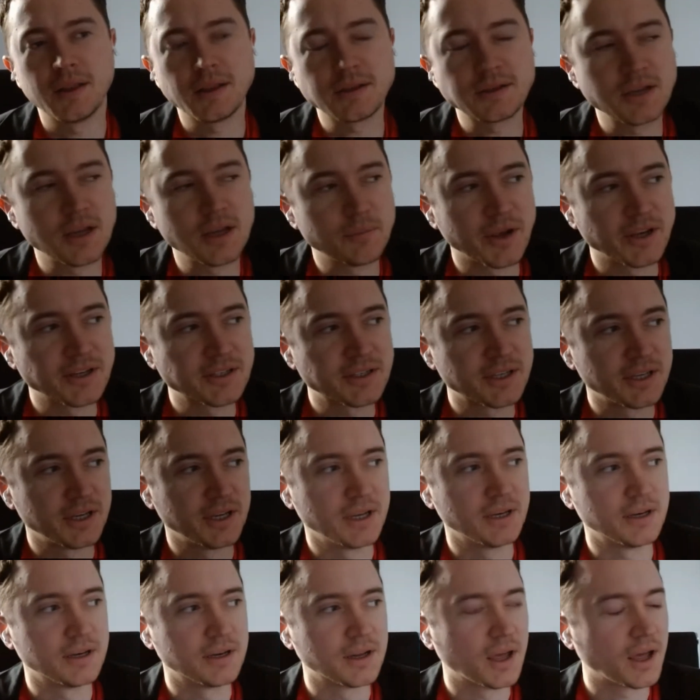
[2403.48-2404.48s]
that's not my
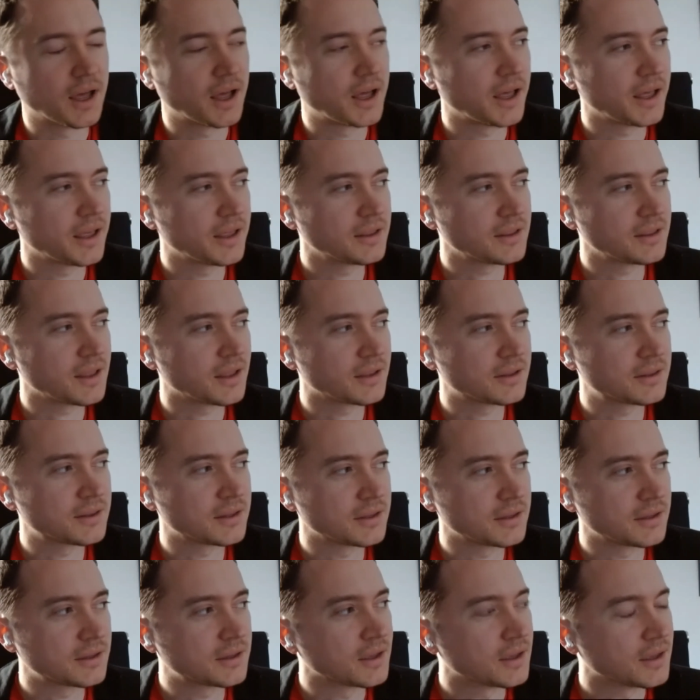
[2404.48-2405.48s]
scene. I
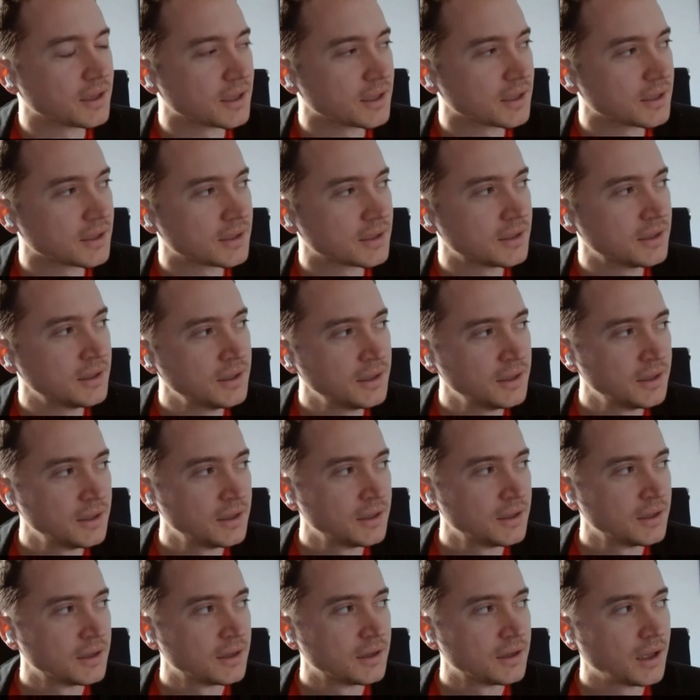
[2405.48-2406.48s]
think
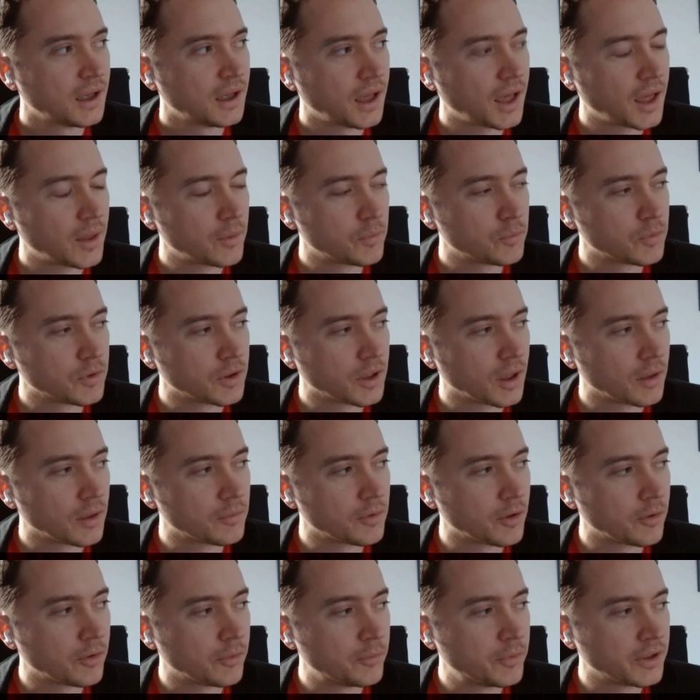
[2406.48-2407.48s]
I'm
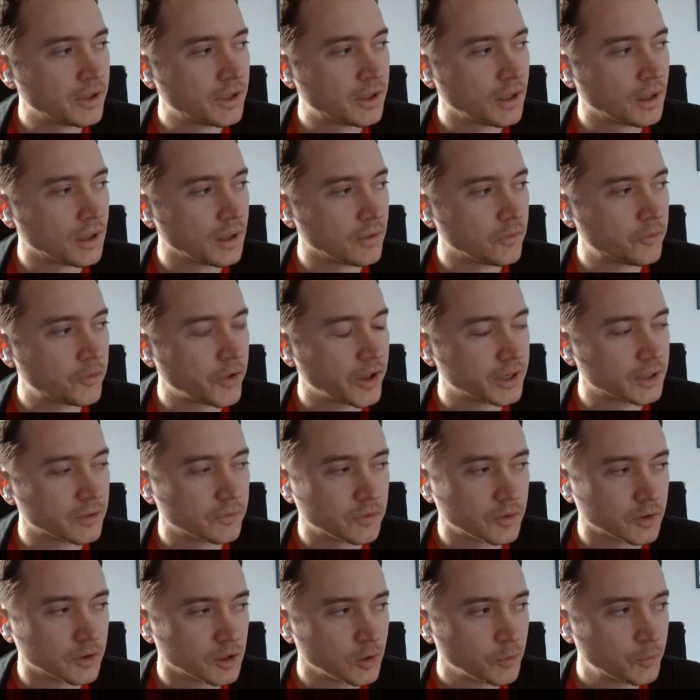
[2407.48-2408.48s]
a big fan
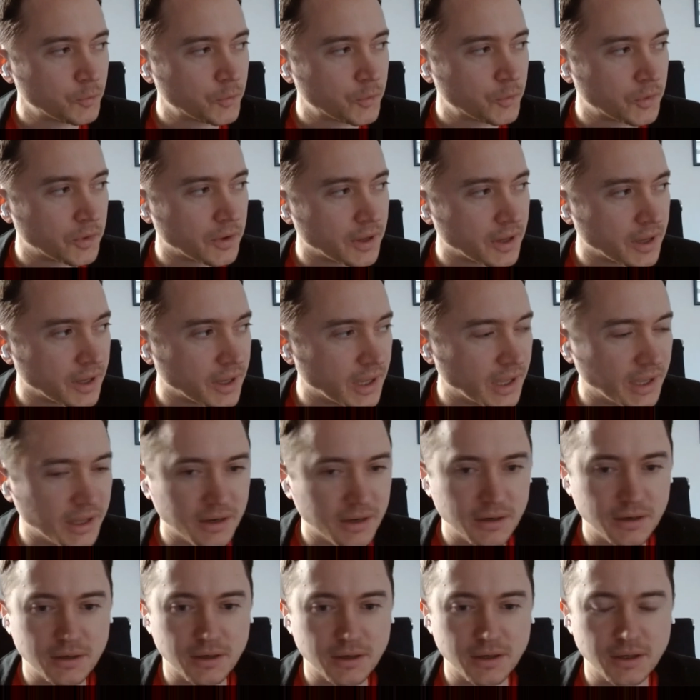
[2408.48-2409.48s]
of Europe
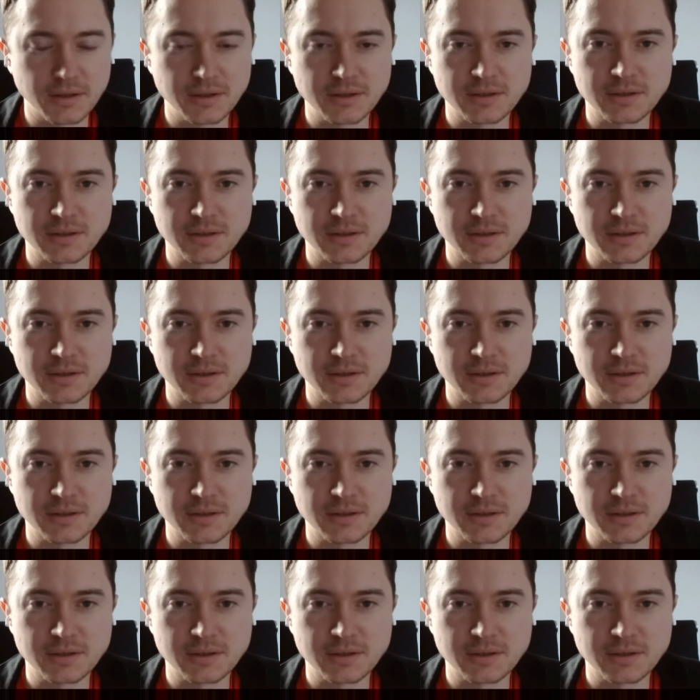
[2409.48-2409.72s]
and its